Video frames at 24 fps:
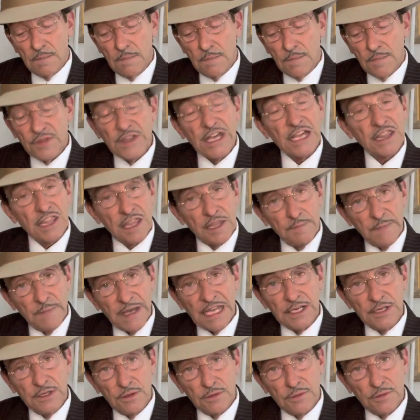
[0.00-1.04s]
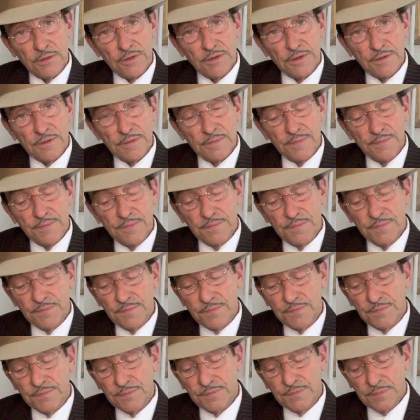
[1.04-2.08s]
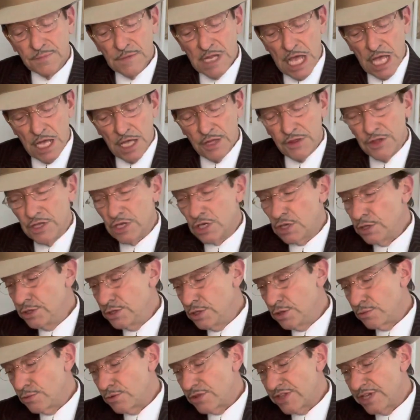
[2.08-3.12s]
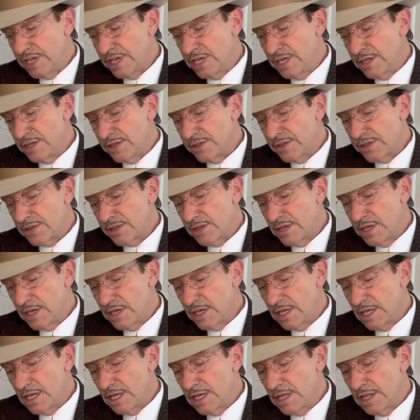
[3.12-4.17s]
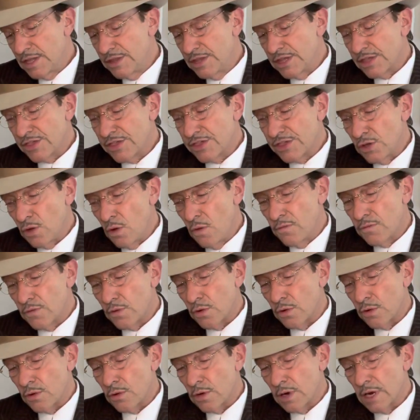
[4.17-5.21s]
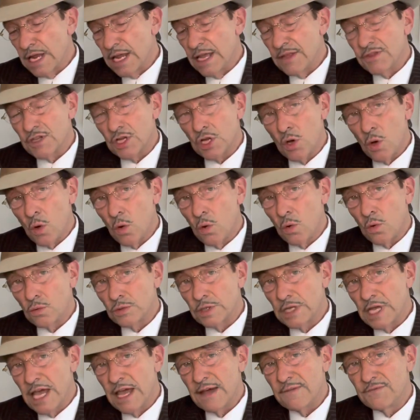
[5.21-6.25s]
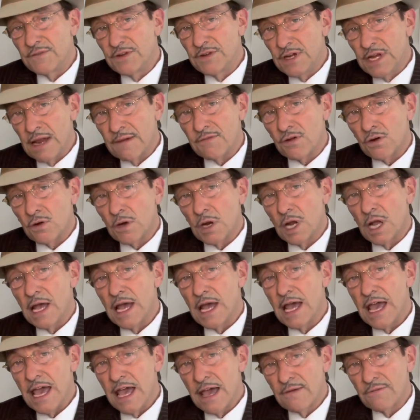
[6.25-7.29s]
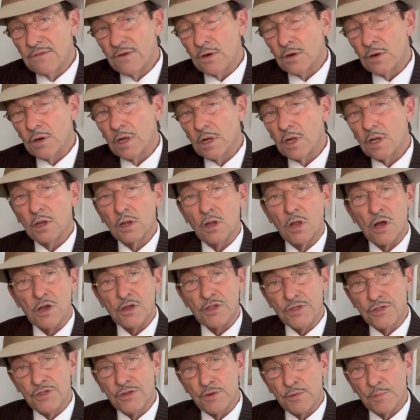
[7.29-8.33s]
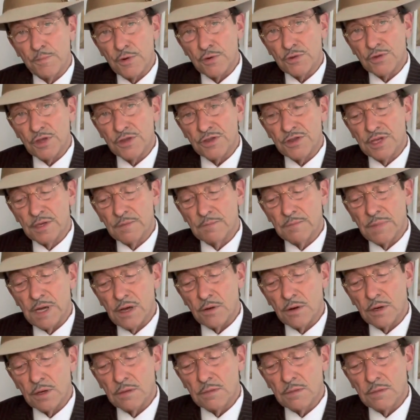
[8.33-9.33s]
That's the bad news. The good news is the silver and the gold have never, ever lost their purchasing power.